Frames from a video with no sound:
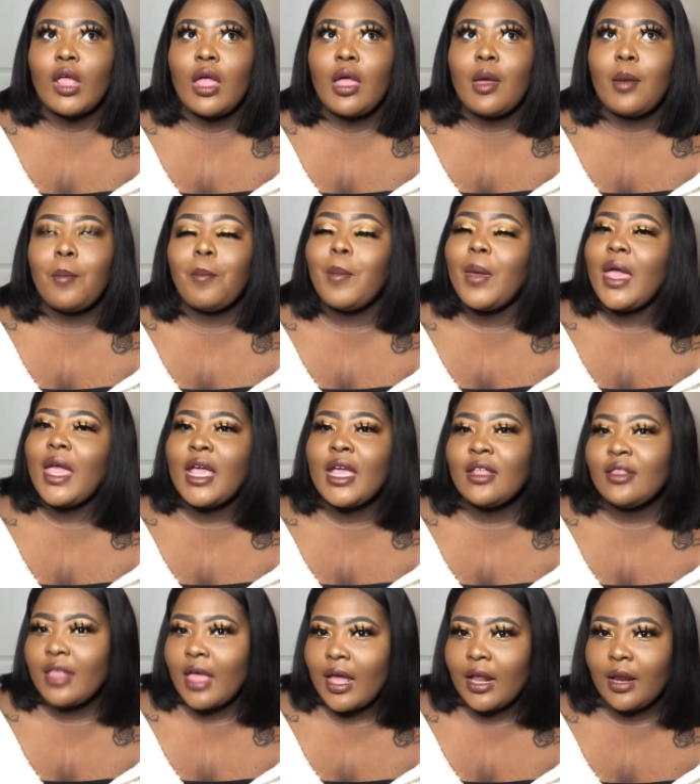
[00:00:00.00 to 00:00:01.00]

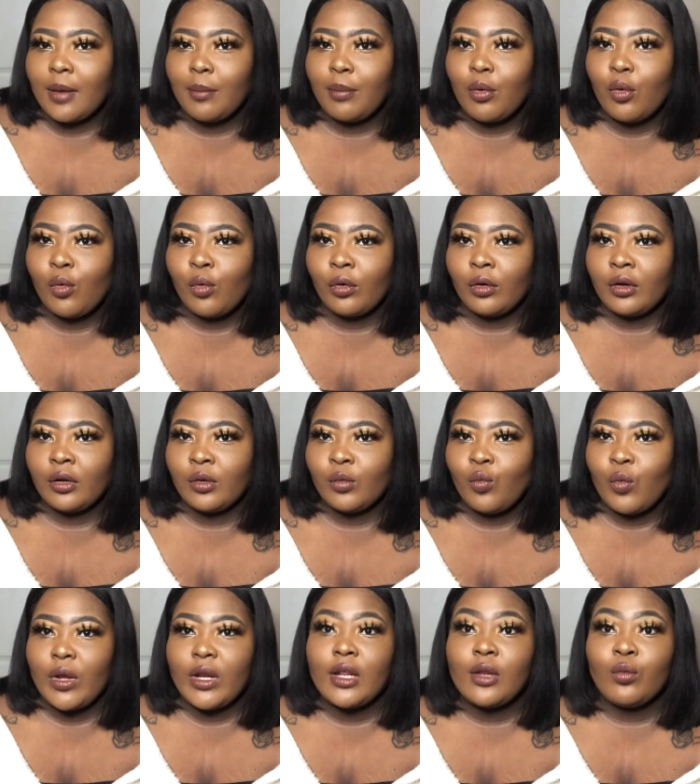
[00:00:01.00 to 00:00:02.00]
made that important
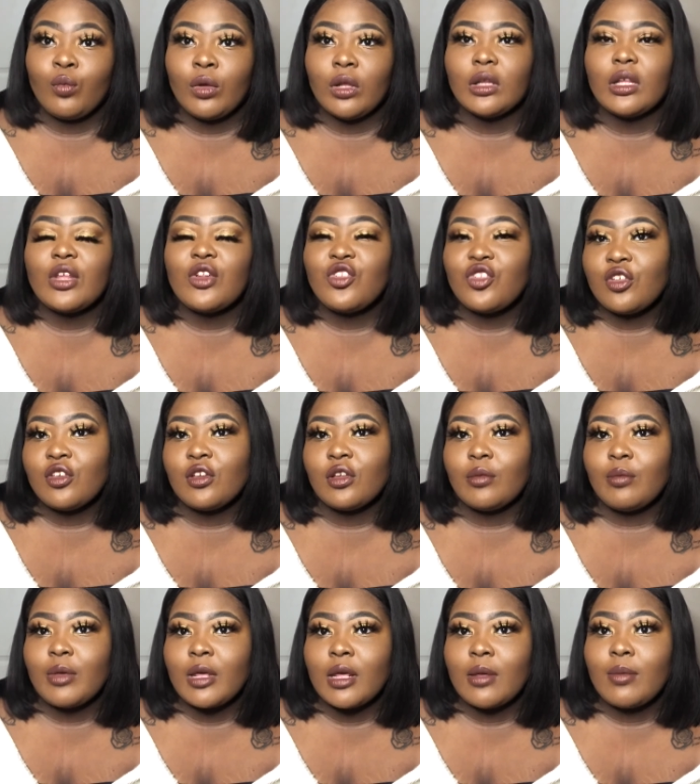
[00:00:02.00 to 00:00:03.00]
when it really should
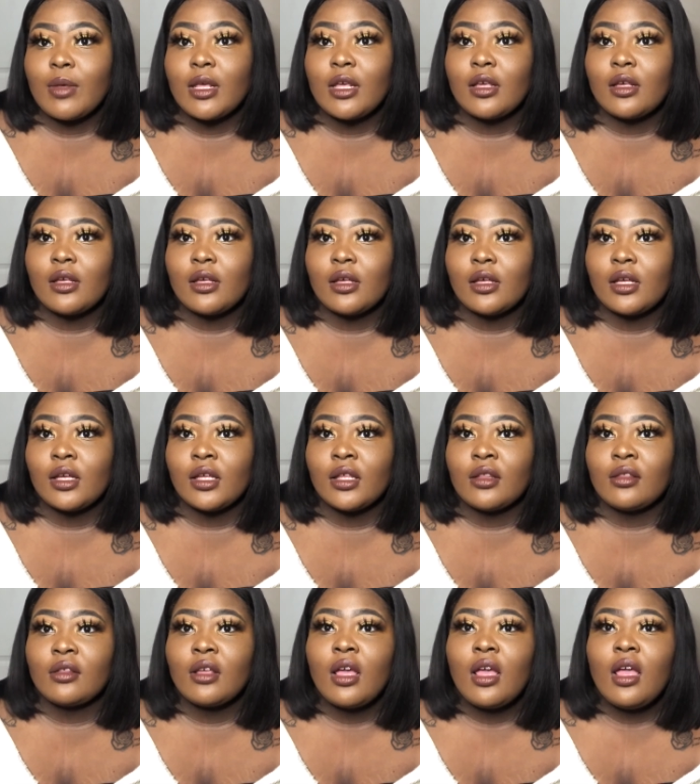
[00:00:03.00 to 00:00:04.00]
be,
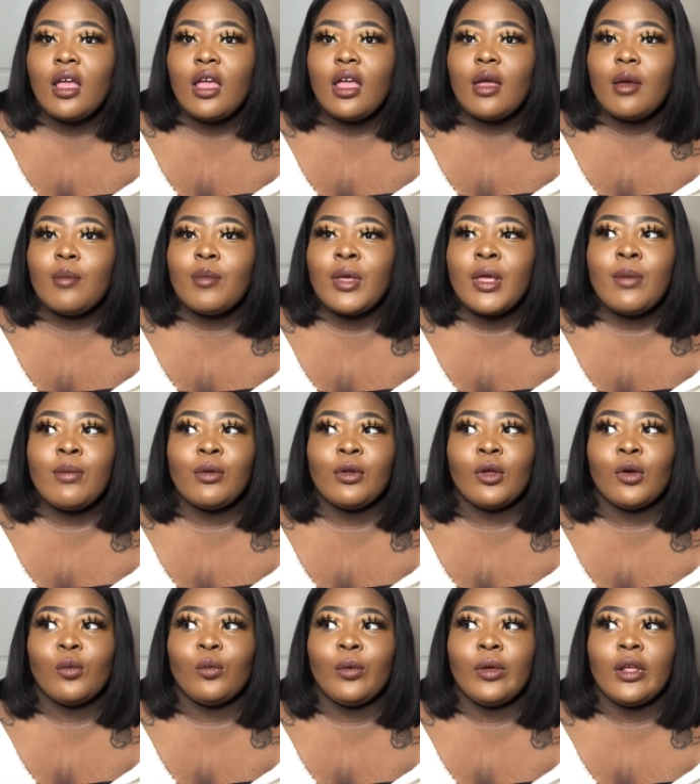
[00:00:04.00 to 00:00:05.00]
because people
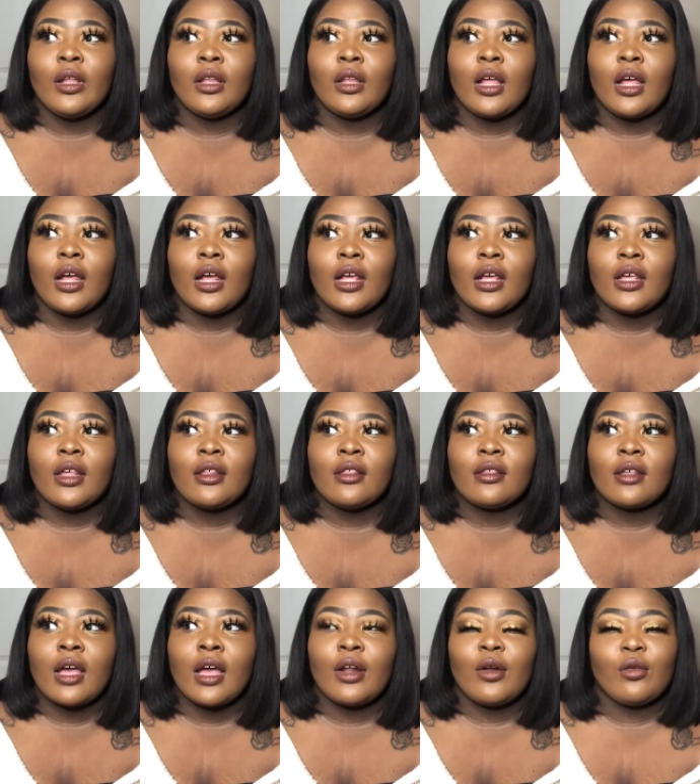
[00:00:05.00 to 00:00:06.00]
don't realize,
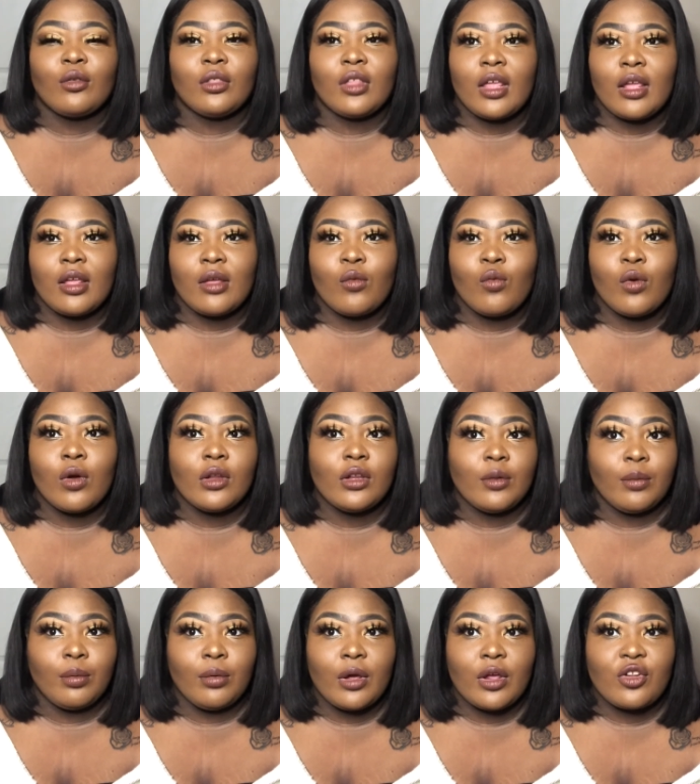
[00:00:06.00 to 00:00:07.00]
I don't think, what
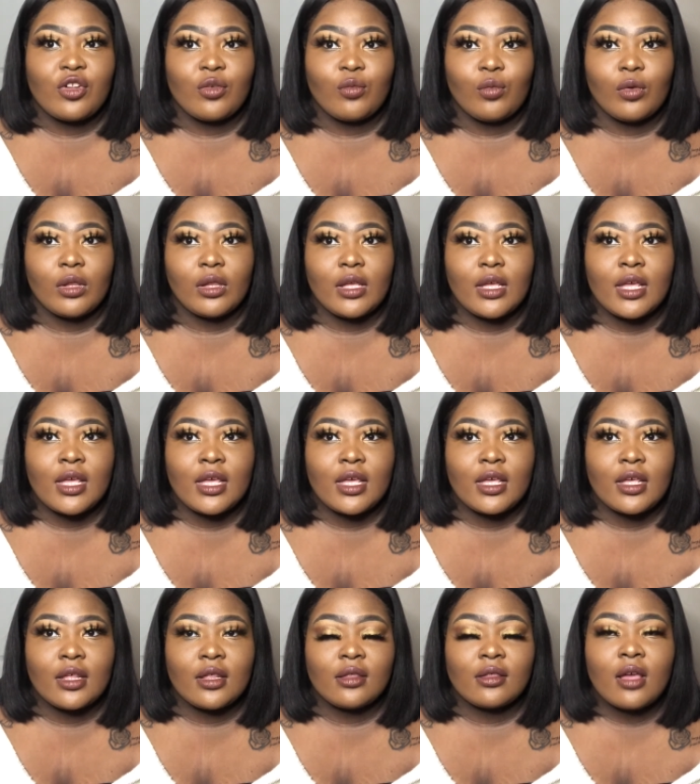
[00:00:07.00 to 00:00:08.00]
depression really
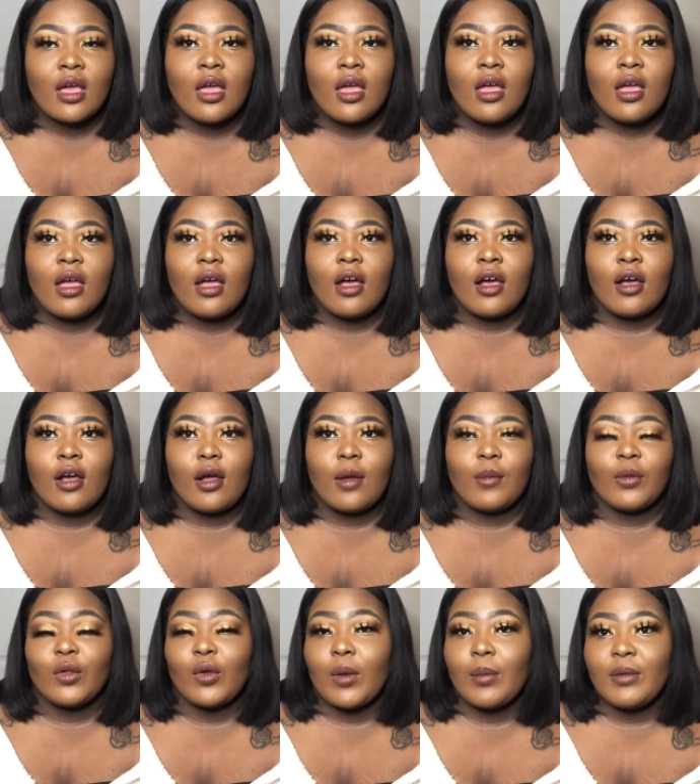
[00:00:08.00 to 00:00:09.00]
is.
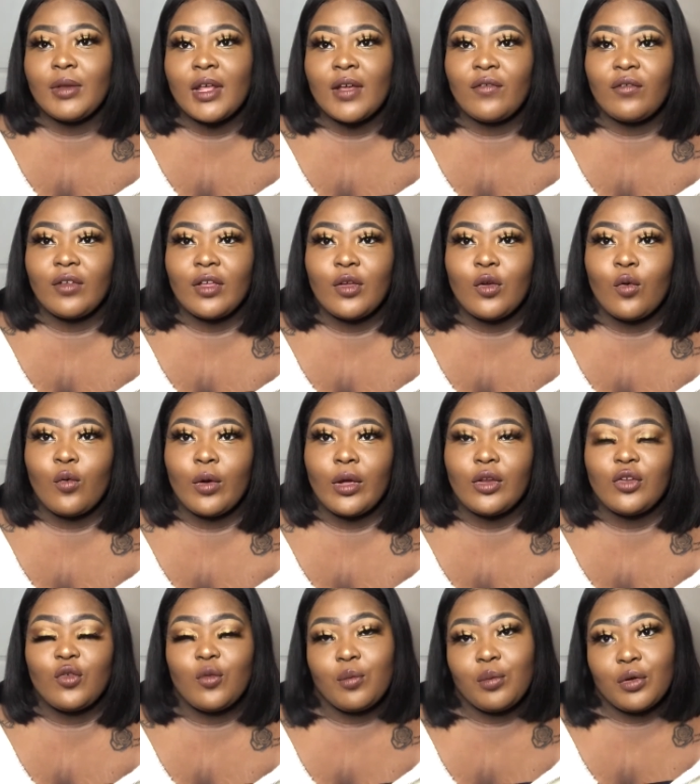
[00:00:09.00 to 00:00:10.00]
So I'm definitely going
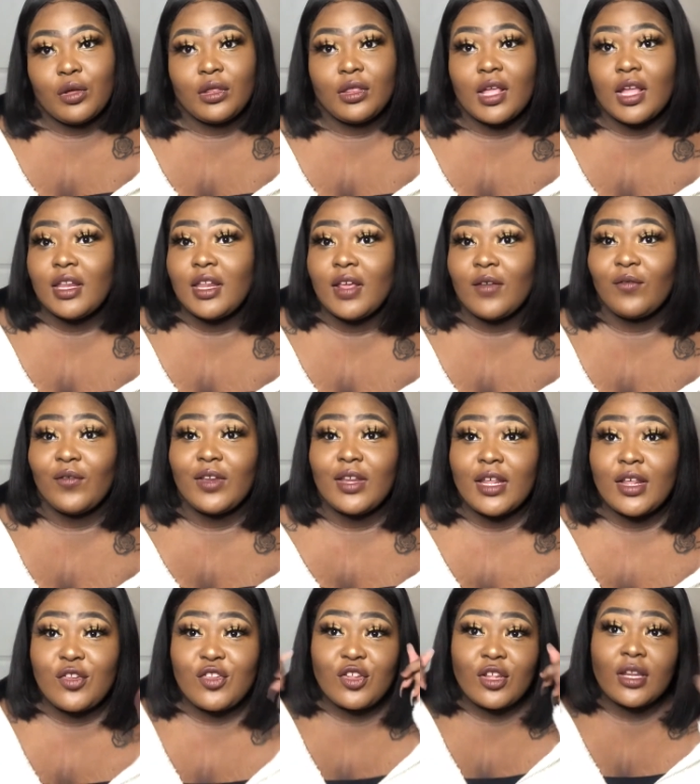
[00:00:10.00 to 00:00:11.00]
to put that
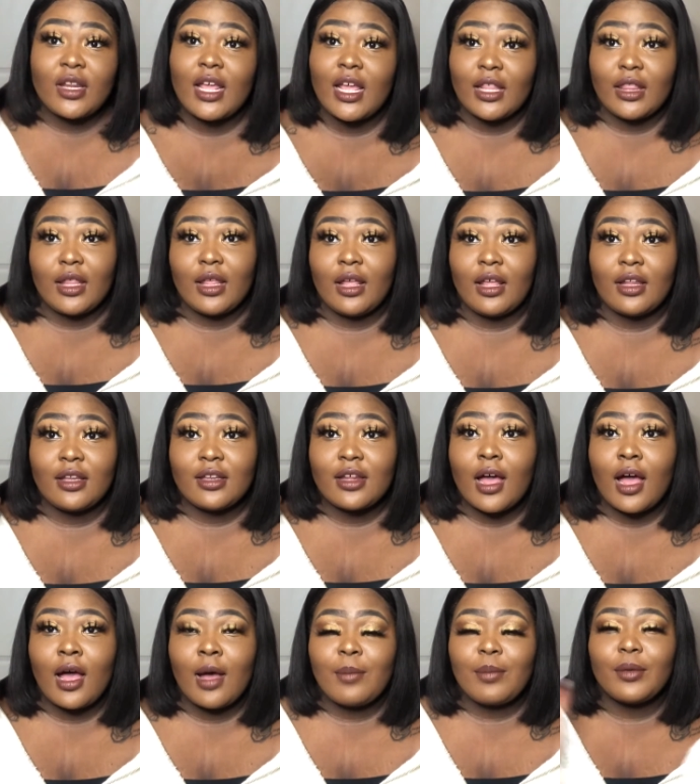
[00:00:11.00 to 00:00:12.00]
definition at the
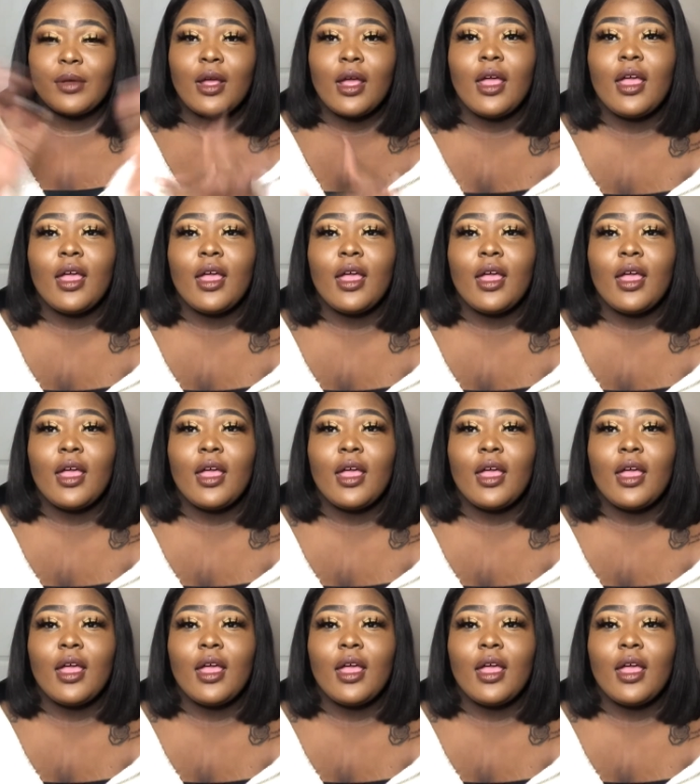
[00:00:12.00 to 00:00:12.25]
top